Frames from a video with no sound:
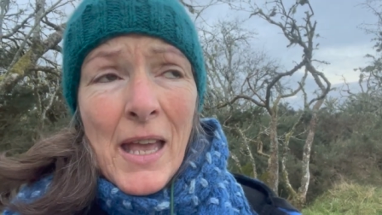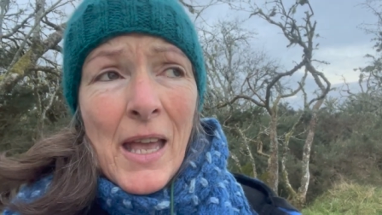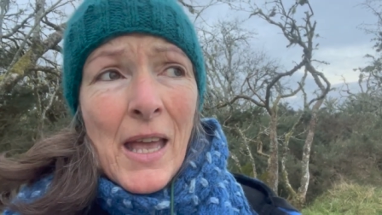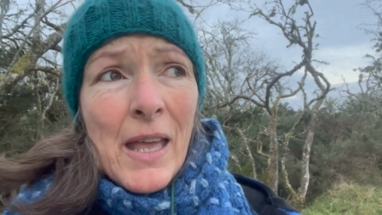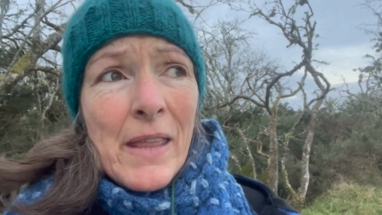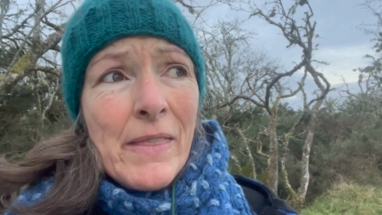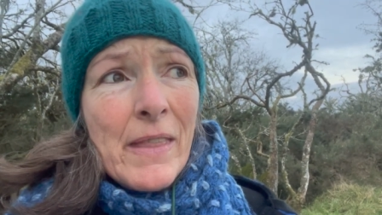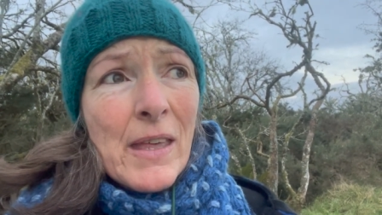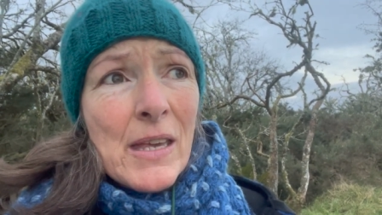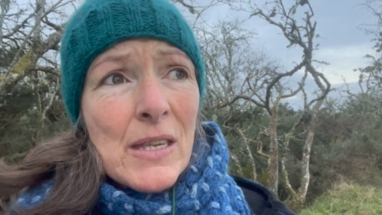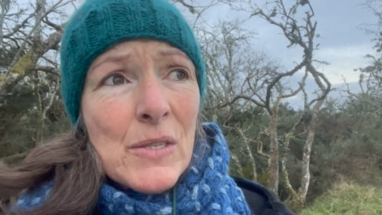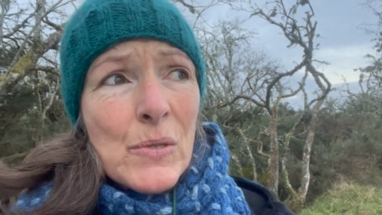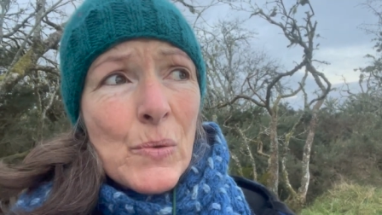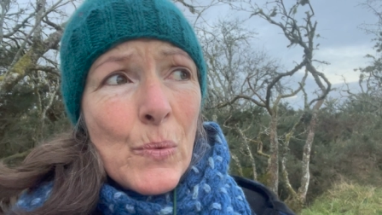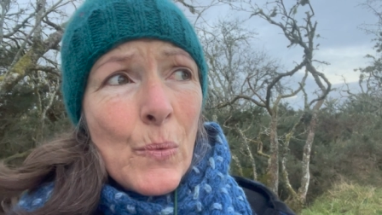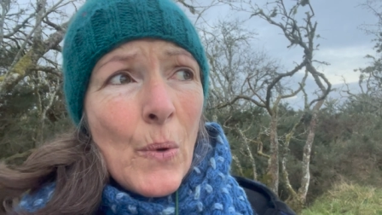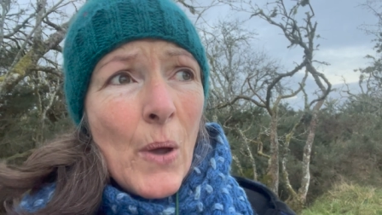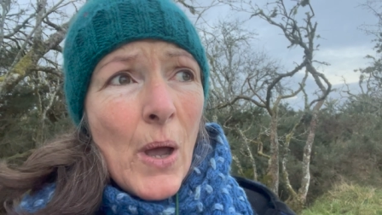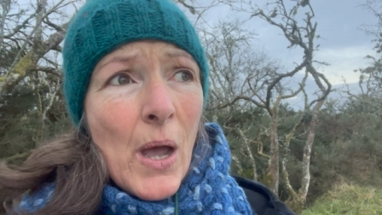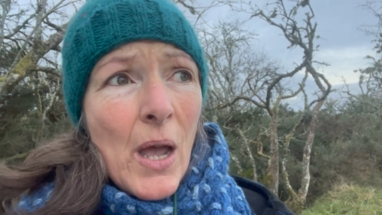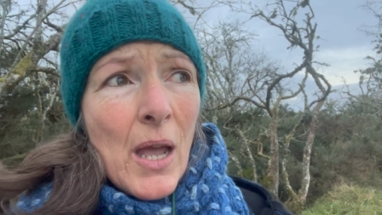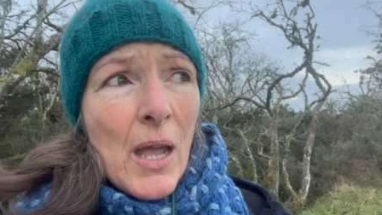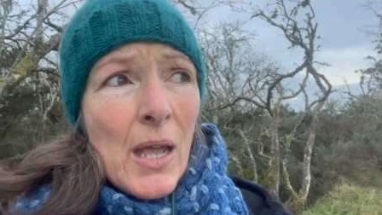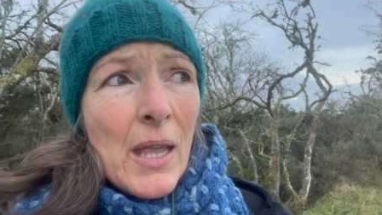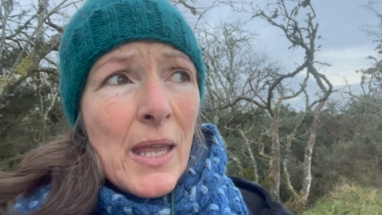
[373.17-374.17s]
and that's
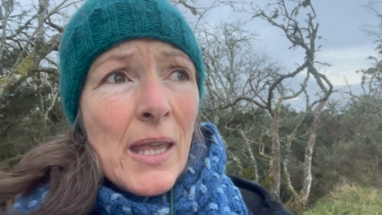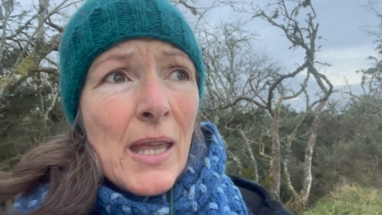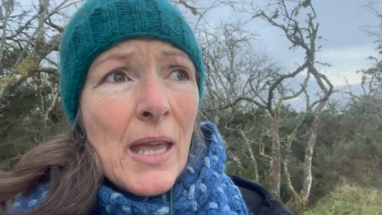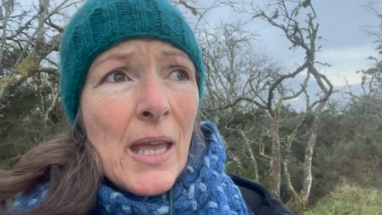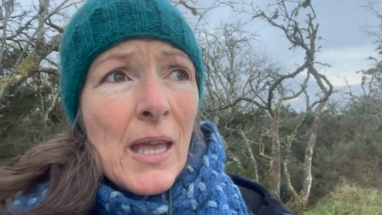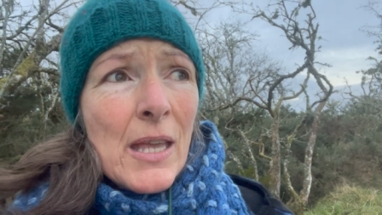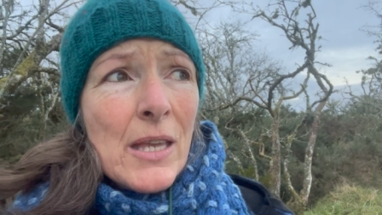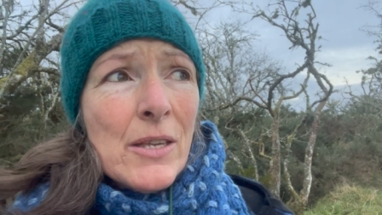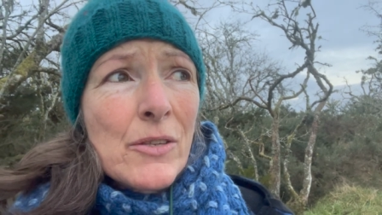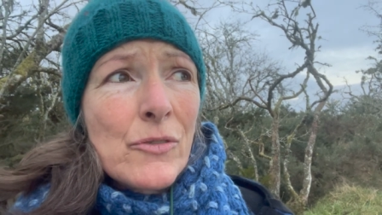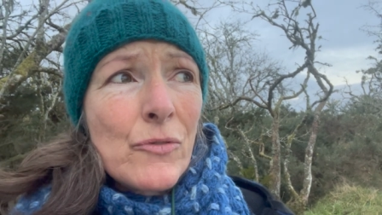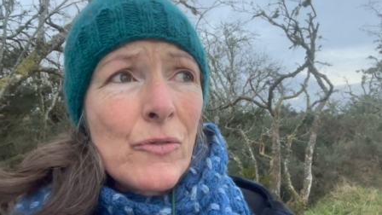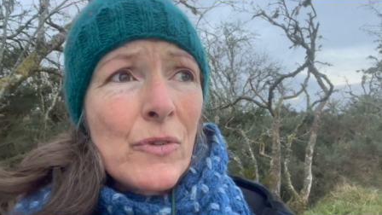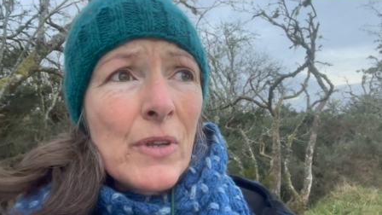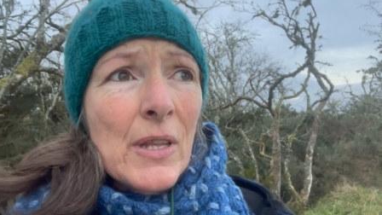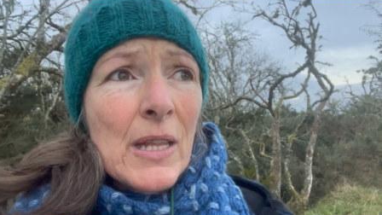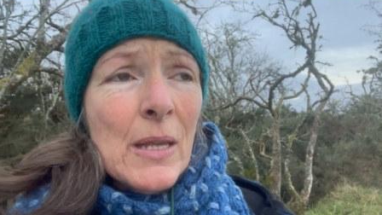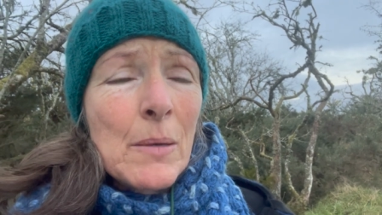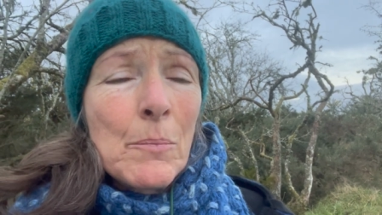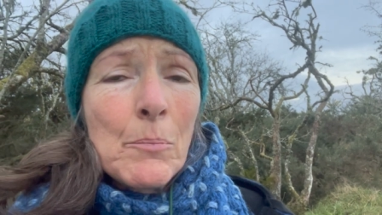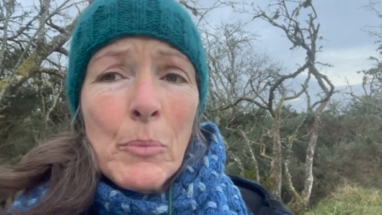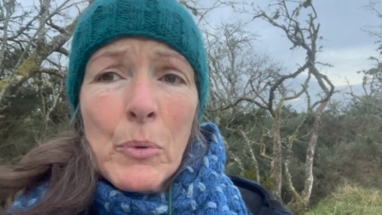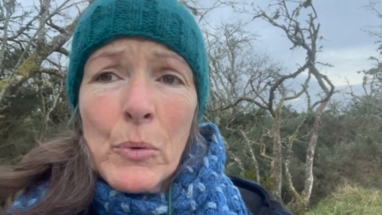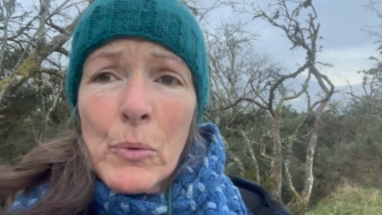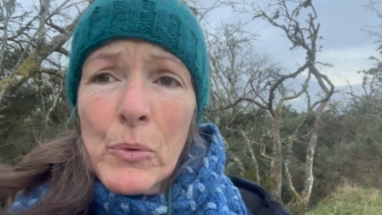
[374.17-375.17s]
why it's really
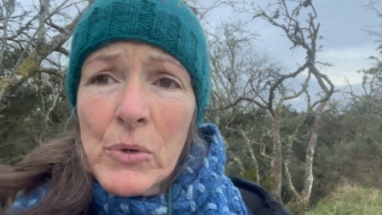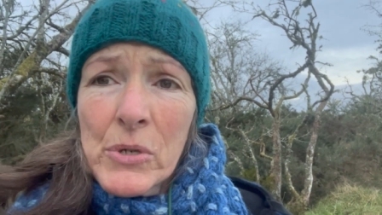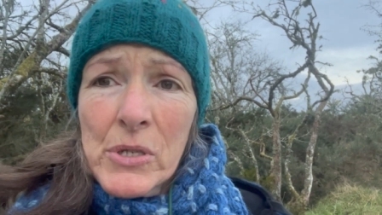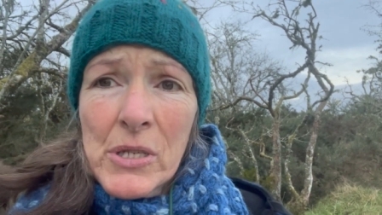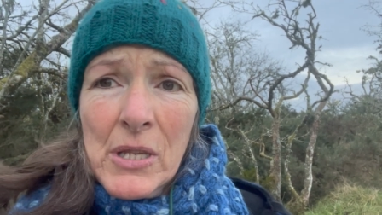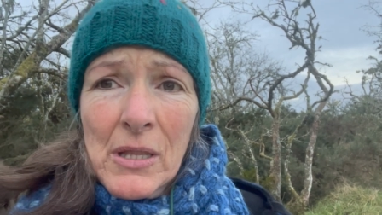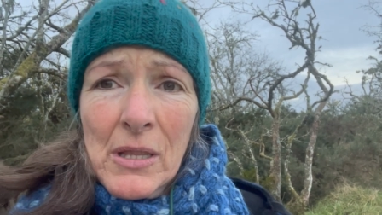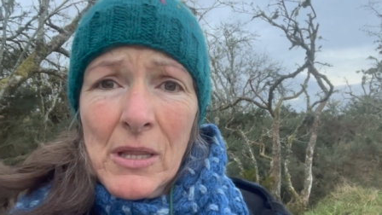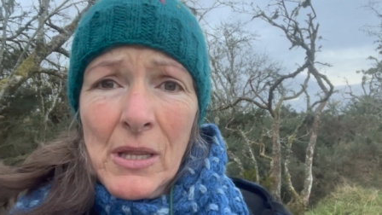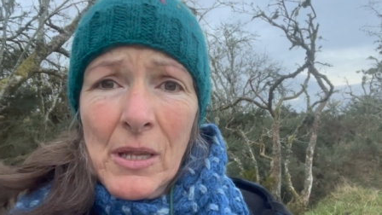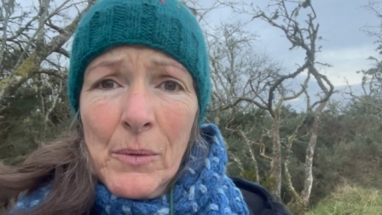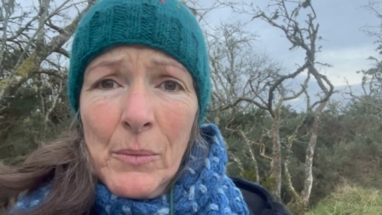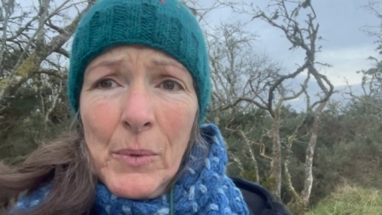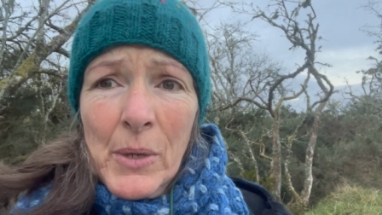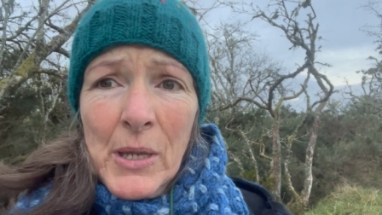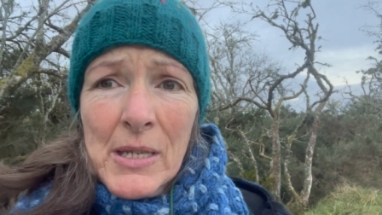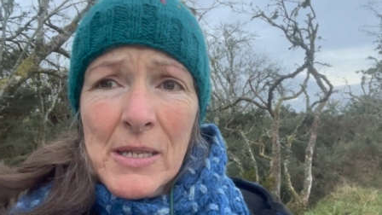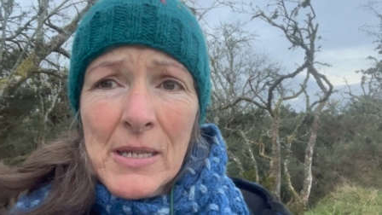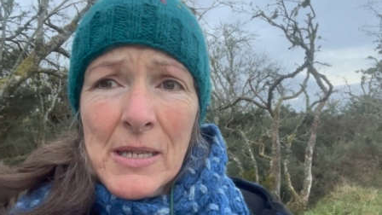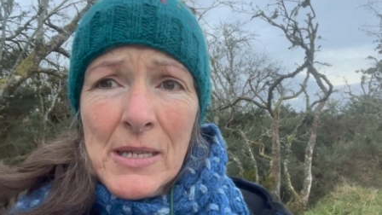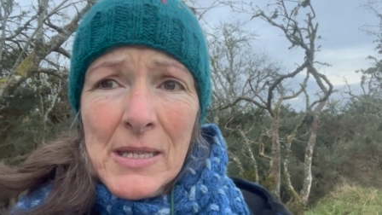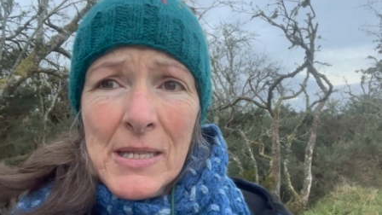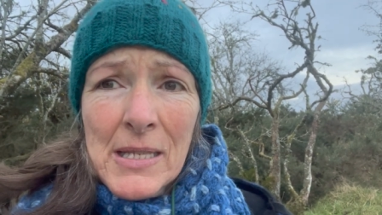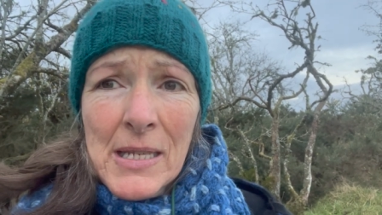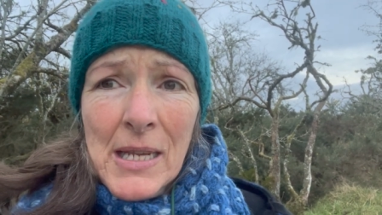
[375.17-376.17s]
important that we
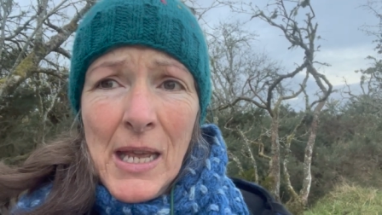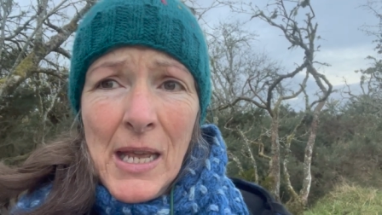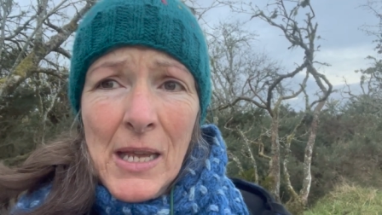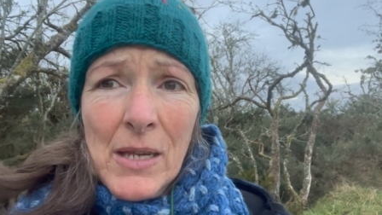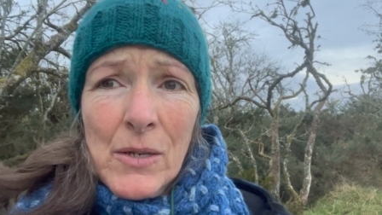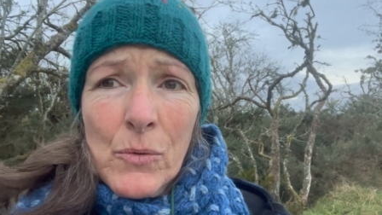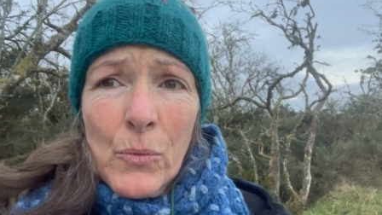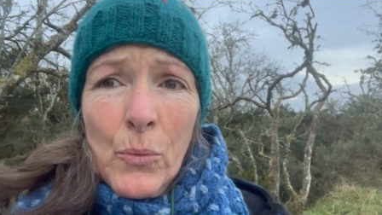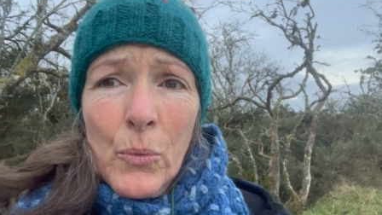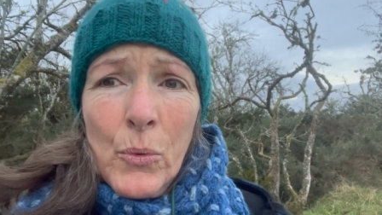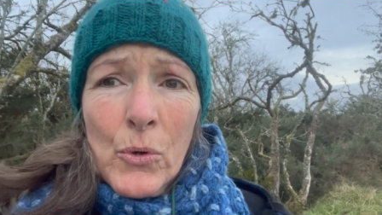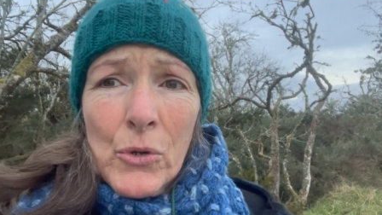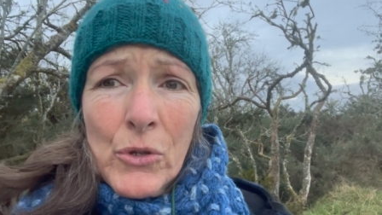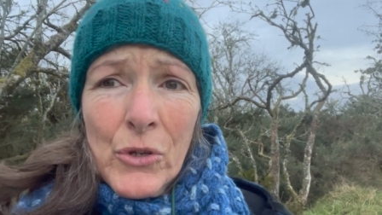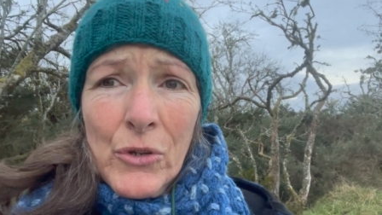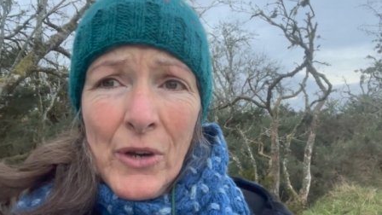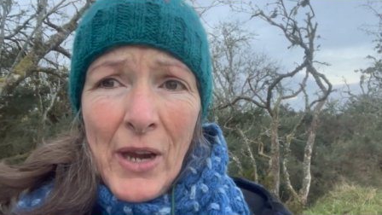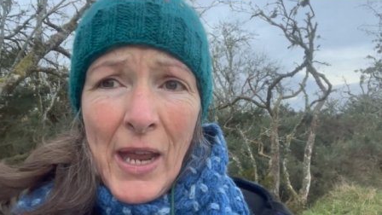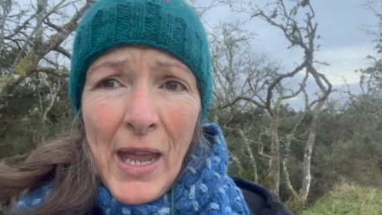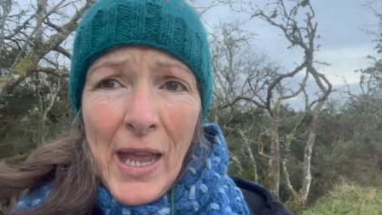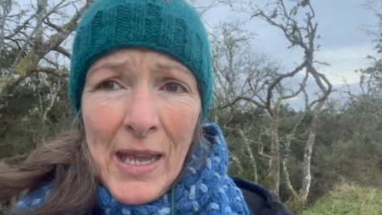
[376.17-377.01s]
understand what your